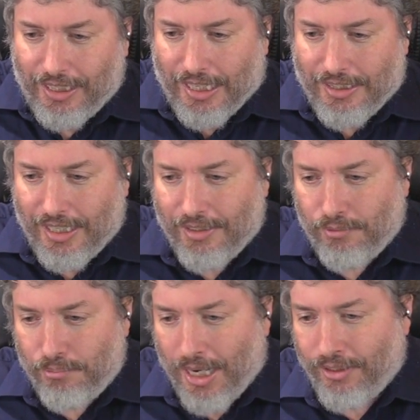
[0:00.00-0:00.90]
and
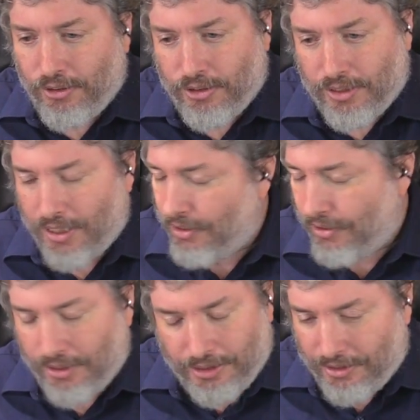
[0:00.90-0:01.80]
then Matthew says
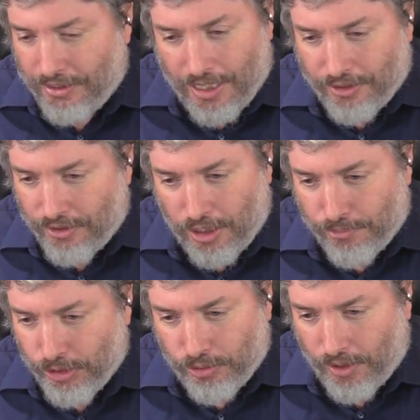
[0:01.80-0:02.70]
this is not an
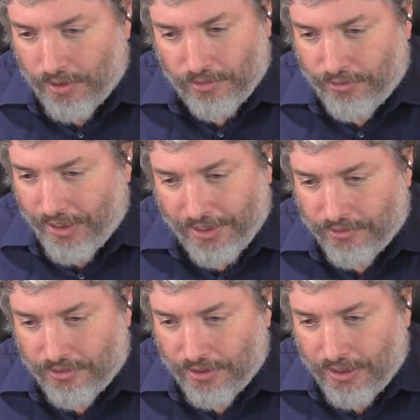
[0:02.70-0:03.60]
arbitrary
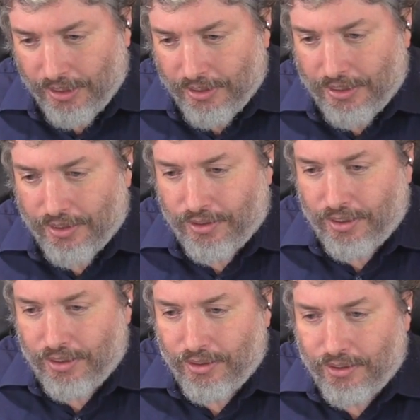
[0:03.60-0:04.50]
event that
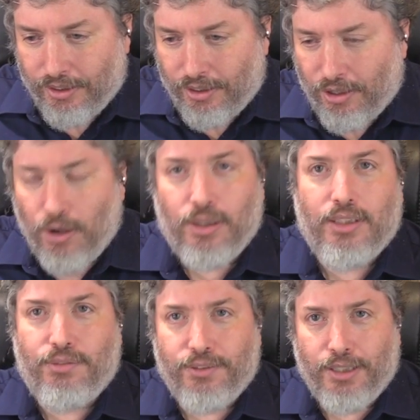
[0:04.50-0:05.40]
the uh,
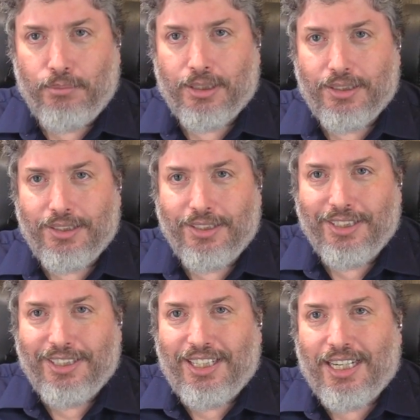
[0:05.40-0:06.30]
Holy Family
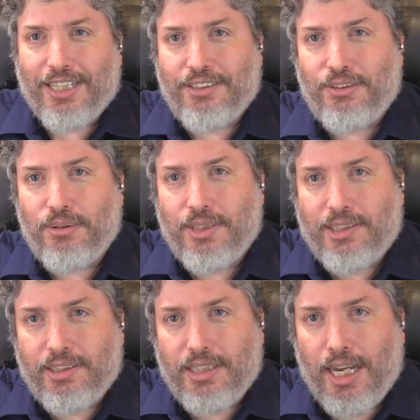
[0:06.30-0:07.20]
had to
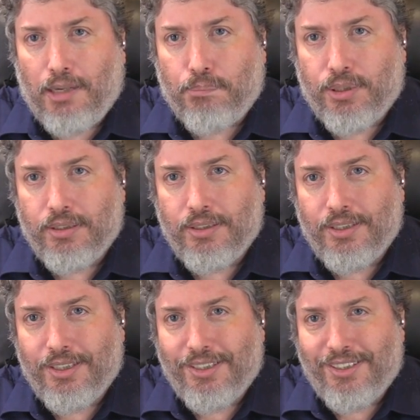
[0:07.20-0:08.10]
escape
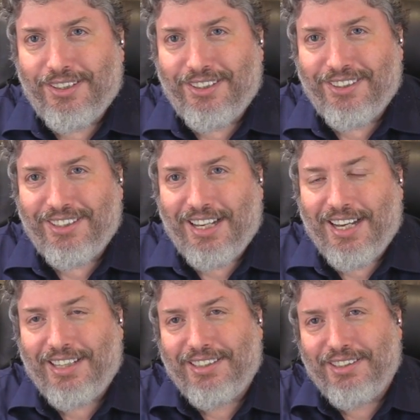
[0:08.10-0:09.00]
uh,
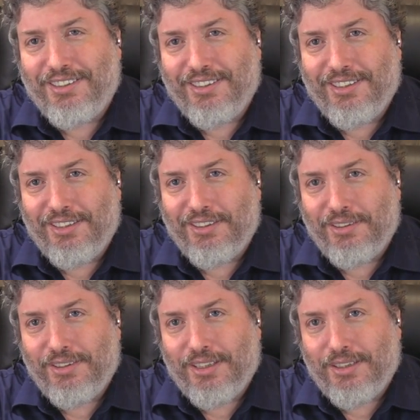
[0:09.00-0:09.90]
at, uh,
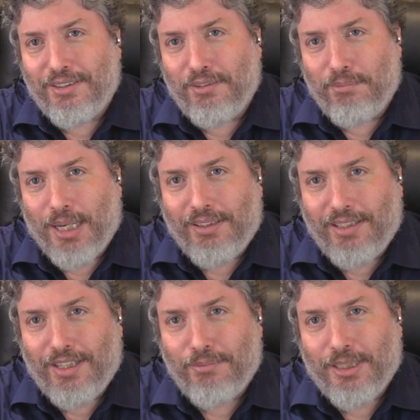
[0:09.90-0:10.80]
the
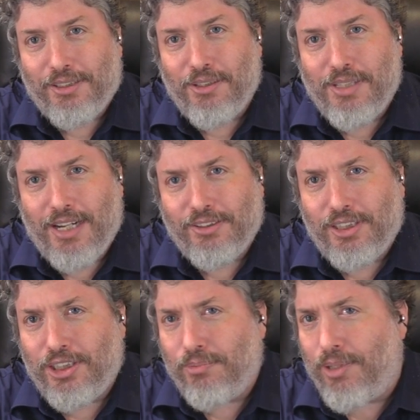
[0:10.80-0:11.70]
Bethlehem and go down
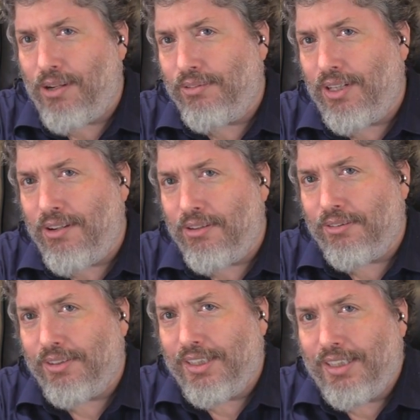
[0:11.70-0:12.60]
to Egypt. Oh
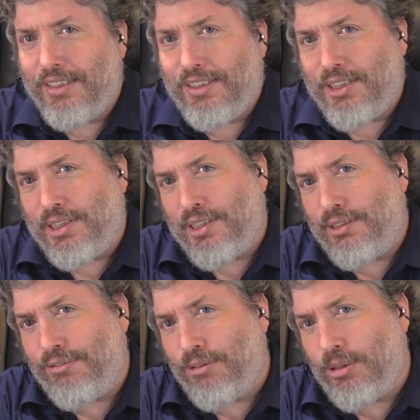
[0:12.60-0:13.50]
no, this is
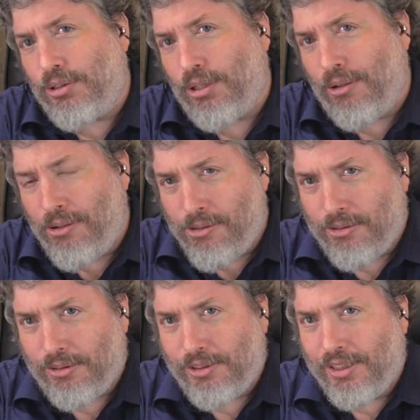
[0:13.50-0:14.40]

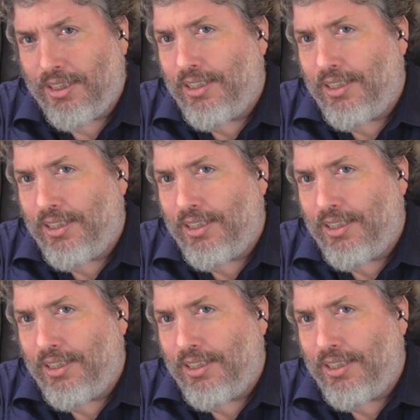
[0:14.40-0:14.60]
foretold